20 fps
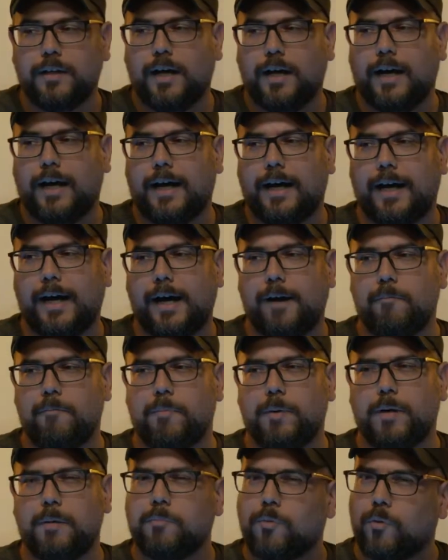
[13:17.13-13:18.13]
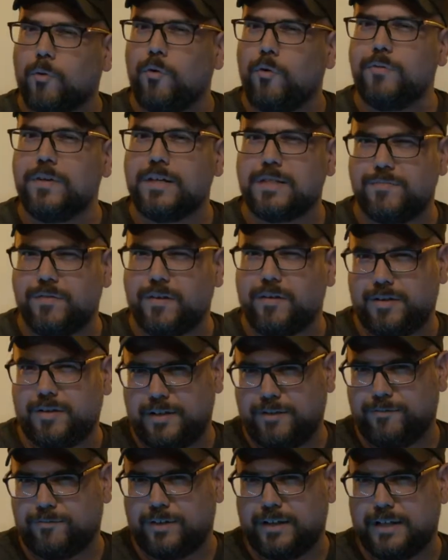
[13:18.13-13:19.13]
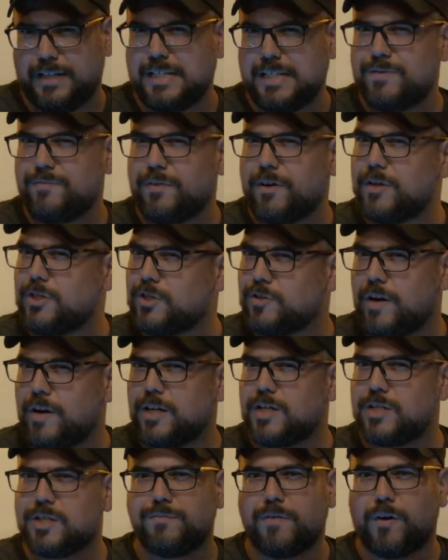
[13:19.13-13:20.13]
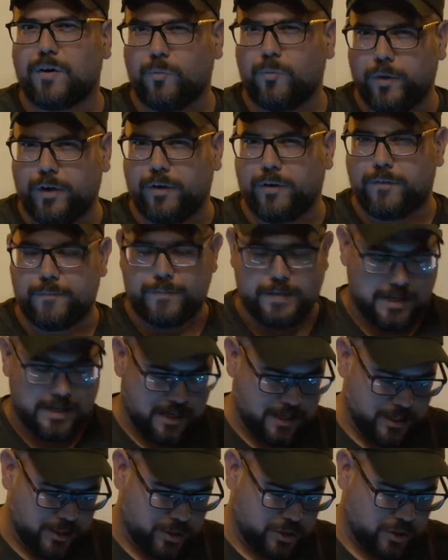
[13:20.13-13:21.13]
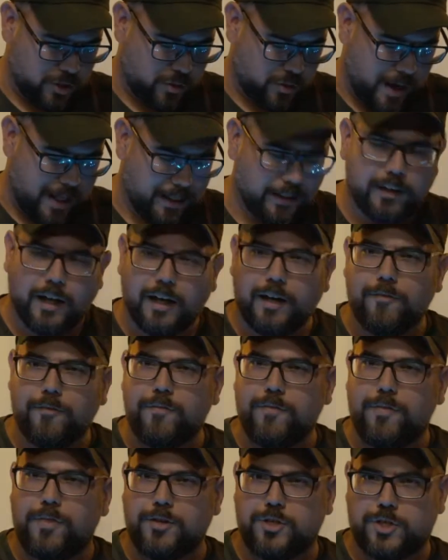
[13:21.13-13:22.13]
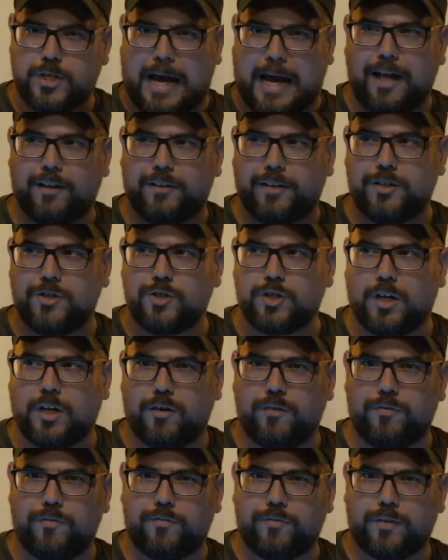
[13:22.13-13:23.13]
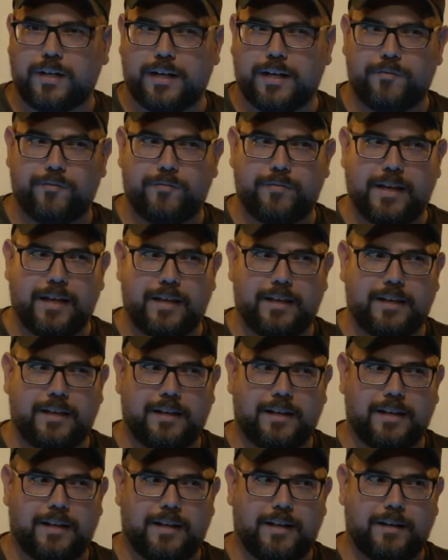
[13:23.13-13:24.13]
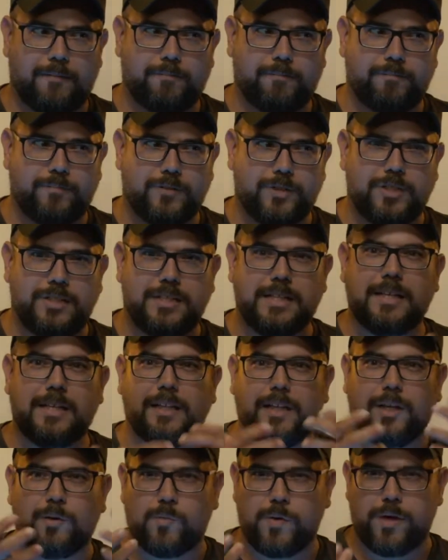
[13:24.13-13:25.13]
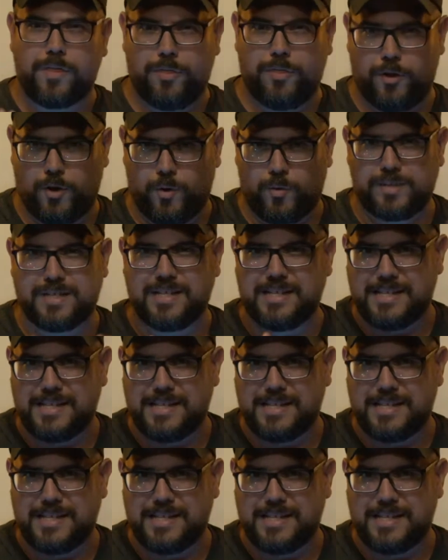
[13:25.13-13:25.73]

But in Barovia, it's very different. It's very strange. It's very weird. So I love the challenge of kind of dealing with those and